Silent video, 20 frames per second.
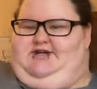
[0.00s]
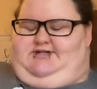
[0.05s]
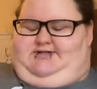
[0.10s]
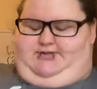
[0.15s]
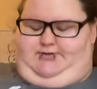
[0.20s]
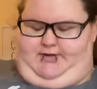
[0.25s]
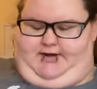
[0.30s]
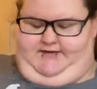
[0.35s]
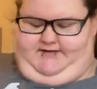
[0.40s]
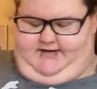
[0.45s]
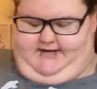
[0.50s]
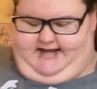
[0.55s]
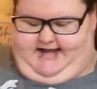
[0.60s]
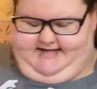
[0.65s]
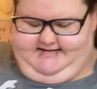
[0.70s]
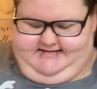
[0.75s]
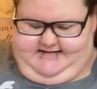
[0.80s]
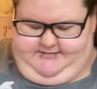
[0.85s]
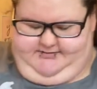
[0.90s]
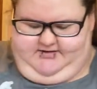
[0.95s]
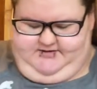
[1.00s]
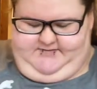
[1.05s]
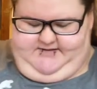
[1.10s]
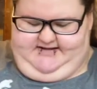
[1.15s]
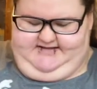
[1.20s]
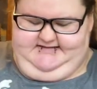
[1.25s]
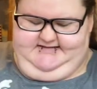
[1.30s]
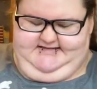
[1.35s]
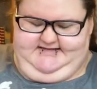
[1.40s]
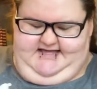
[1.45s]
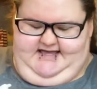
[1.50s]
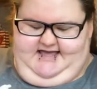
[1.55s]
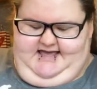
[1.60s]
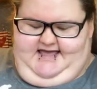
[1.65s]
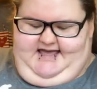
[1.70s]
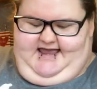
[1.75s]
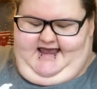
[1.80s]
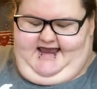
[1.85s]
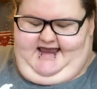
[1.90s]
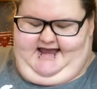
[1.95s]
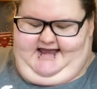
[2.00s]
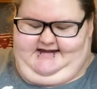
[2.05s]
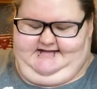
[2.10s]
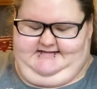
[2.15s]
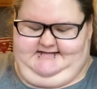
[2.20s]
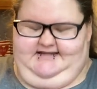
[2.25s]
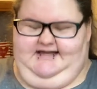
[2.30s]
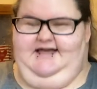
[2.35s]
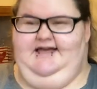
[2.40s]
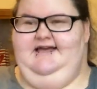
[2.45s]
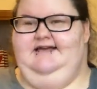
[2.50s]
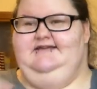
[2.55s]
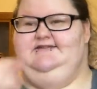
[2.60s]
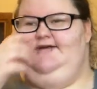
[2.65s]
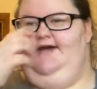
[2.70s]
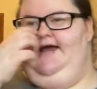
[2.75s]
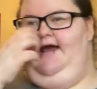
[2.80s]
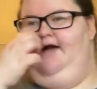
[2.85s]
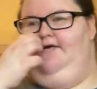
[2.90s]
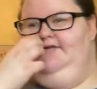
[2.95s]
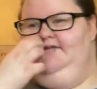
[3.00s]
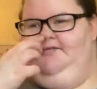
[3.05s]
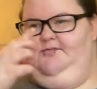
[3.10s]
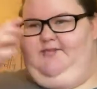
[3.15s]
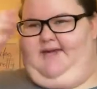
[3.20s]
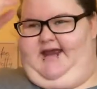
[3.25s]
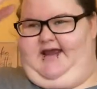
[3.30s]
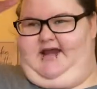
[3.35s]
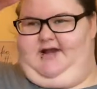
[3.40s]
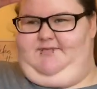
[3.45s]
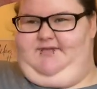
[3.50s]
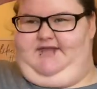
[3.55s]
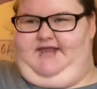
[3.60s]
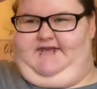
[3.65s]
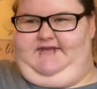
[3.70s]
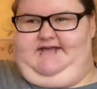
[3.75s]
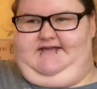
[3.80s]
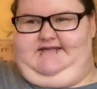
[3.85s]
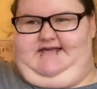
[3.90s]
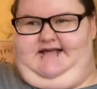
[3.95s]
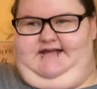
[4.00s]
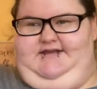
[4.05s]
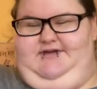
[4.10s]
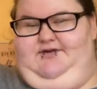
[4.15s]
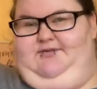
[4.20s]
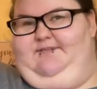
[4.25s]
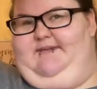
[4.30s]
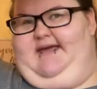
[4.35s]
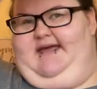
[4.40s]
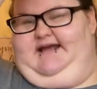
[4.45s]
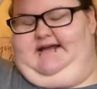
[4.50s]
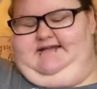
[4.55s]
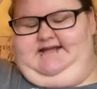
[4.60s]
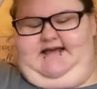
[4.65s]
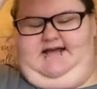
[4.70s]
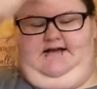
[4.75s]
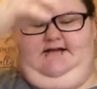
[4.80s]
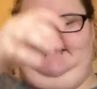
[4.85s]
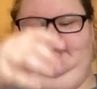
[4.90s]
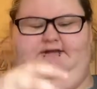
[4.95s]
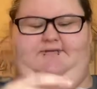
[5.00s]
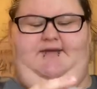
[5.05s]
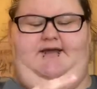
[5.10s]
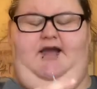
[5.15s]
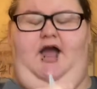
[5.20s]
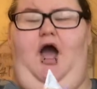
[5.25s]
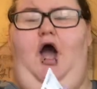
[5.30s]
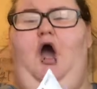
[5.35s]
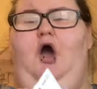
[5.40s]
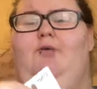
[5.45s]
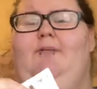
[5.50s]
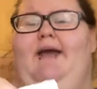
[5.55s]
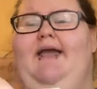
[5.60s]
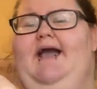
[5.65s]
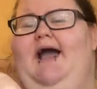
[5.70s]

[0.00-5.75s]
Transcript: doing the last couple of months. And so I always put my hair up in like these like little pigtails and I'm like, oh my